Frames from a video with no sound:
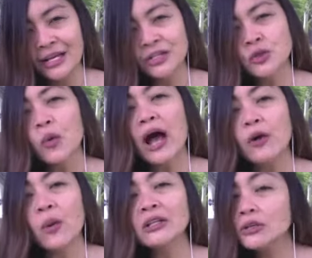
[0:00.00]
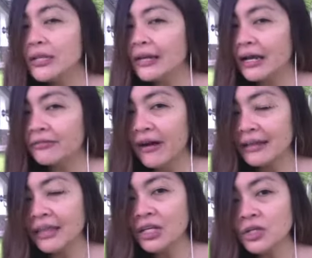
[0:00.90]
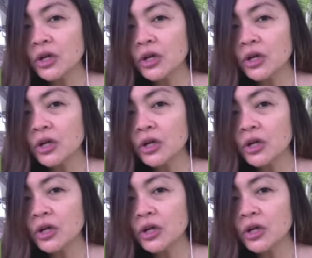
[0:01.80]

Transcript: So I want to take advantage